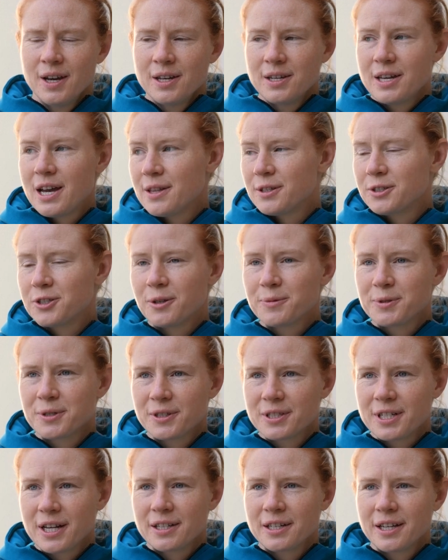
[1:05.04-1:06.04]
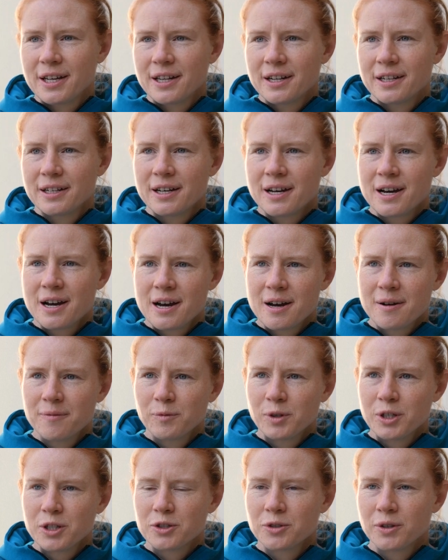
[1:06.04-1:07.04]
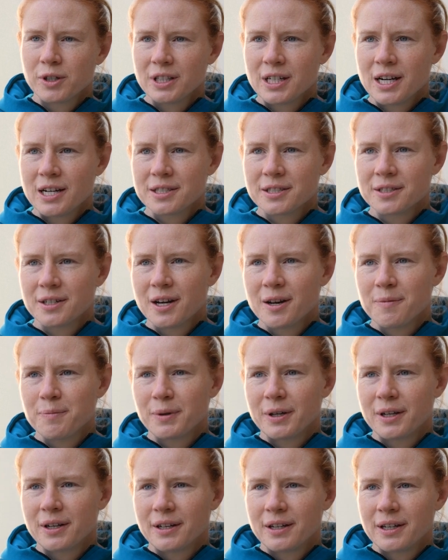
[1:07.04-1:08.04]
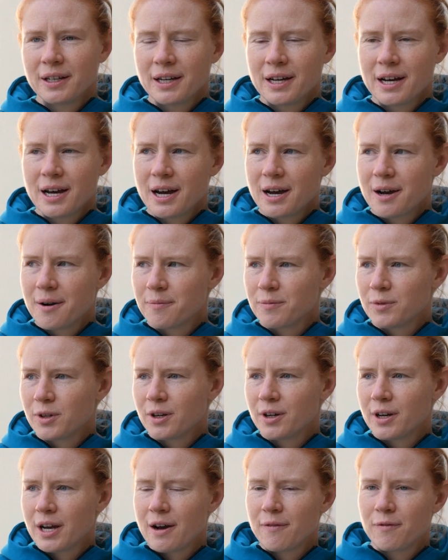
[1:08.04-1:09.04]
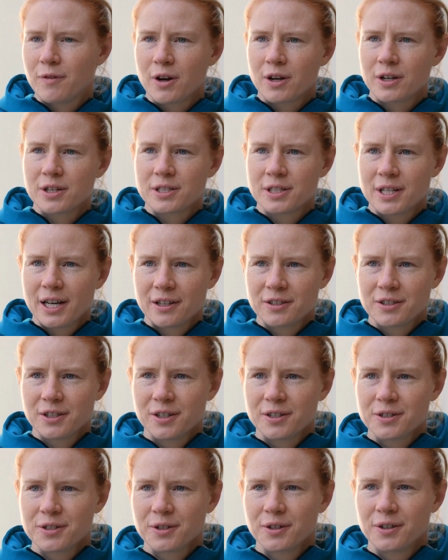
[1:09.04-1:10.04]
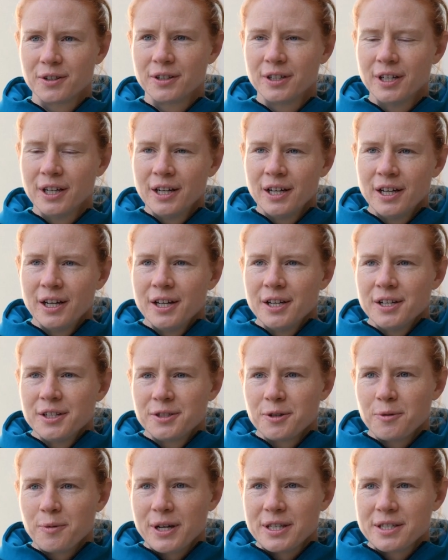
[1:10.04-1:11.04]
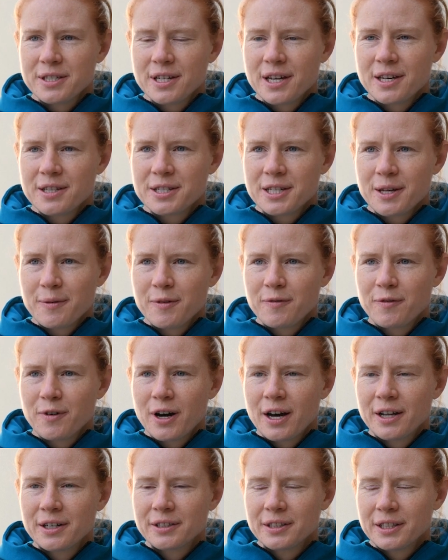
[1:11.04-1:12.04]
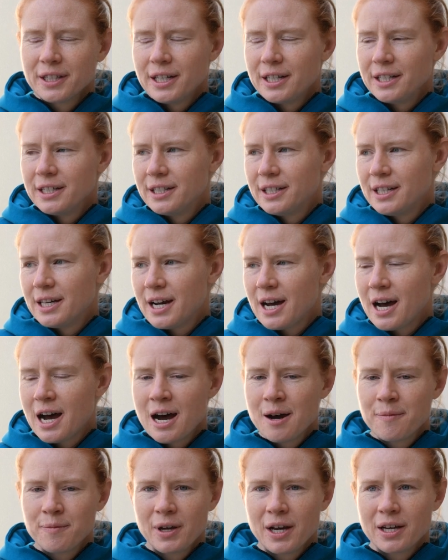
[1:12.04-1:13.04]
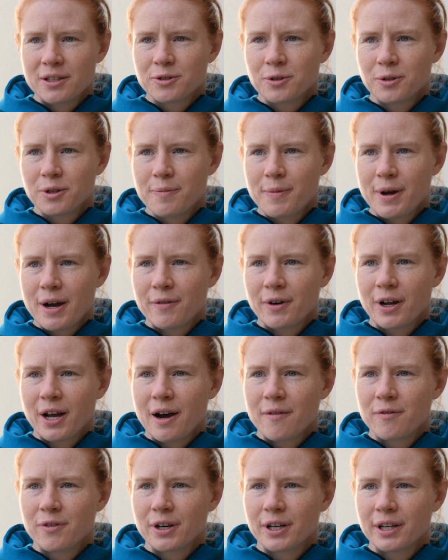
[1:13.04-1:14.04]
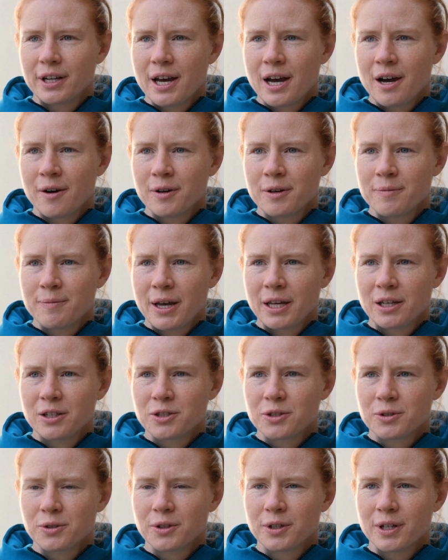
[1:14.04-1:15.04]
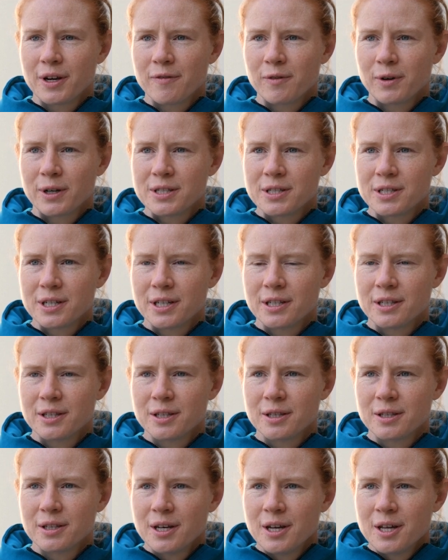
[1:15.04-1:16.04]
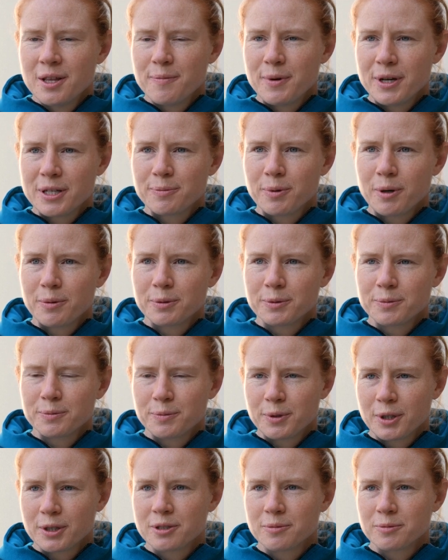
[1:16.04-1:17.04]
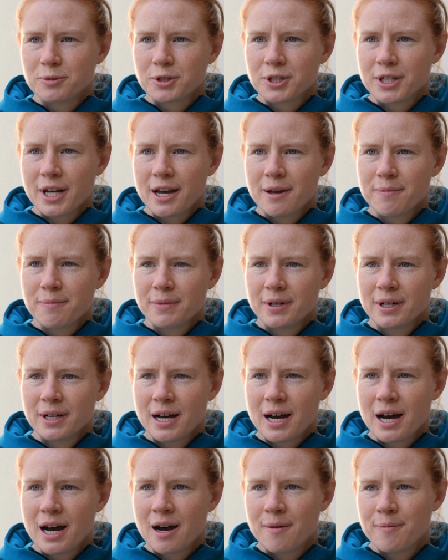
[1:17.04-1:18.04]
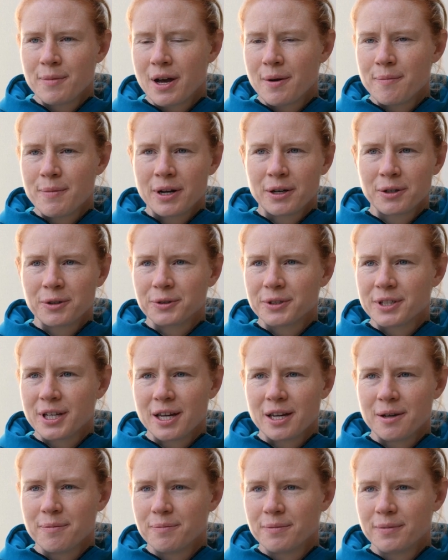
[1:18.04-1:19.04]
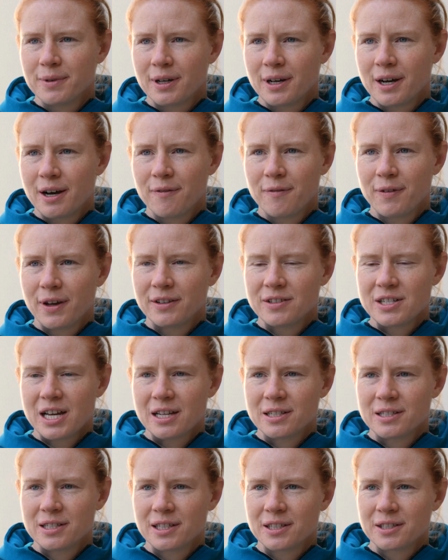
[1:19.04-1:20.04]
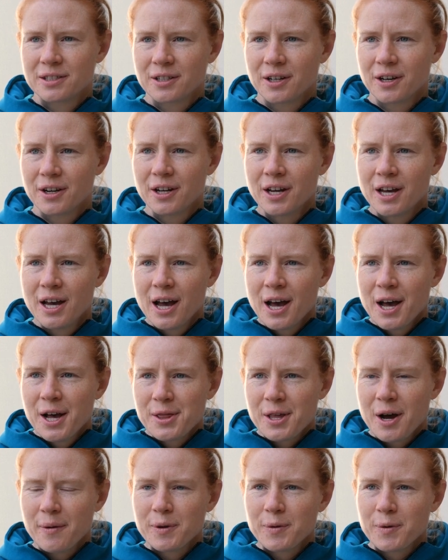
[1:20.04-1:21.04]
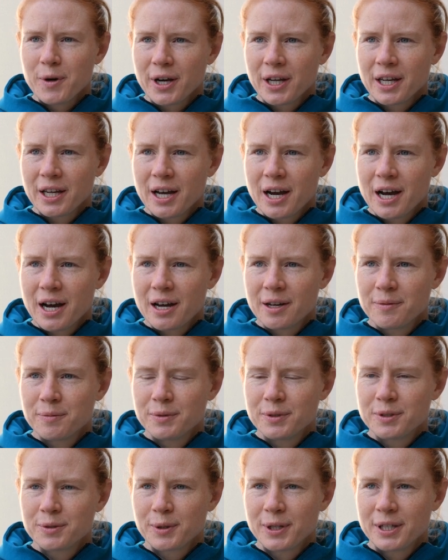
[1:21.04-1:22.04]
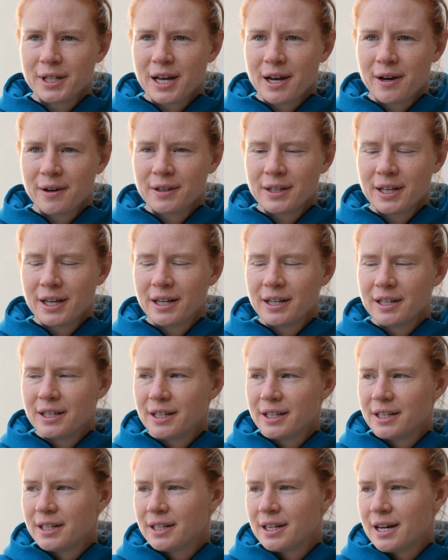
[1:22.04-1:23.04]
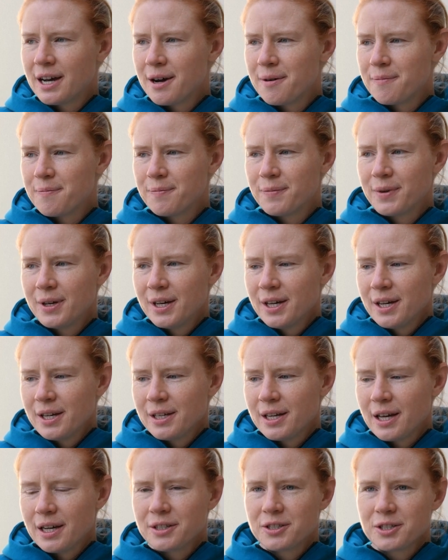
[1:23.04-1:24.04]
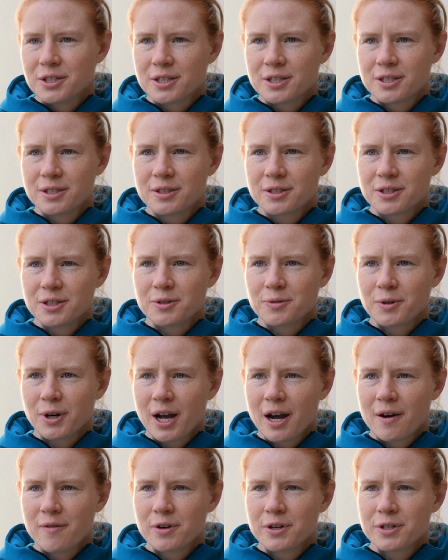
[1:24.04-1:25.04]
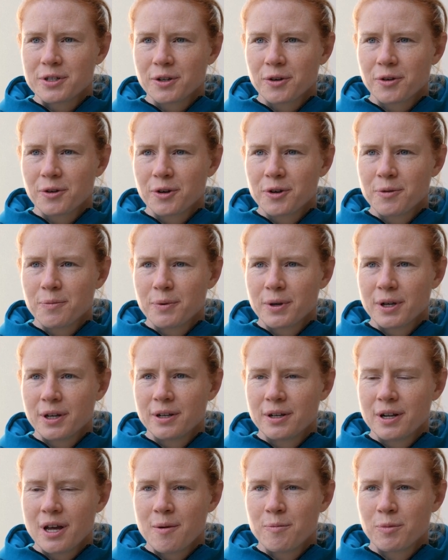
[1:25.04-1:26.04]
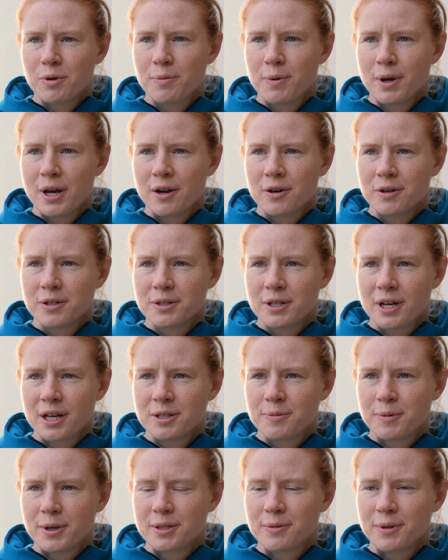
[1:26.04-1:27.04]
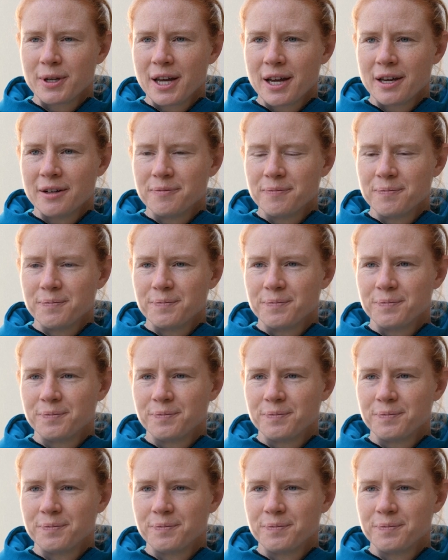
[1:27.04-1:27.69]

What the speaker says: Yeah, the job's not done yet. We enjoyed last night, but you know, our focus now turns on to Wednesday, the semi-final, and yeah, it's all about recovering now and making sure everyone's in best possible shape. Our medical team are fantastic, so they'll be working hard between now and then, and yeah, just recover as a group and prepare as best we can.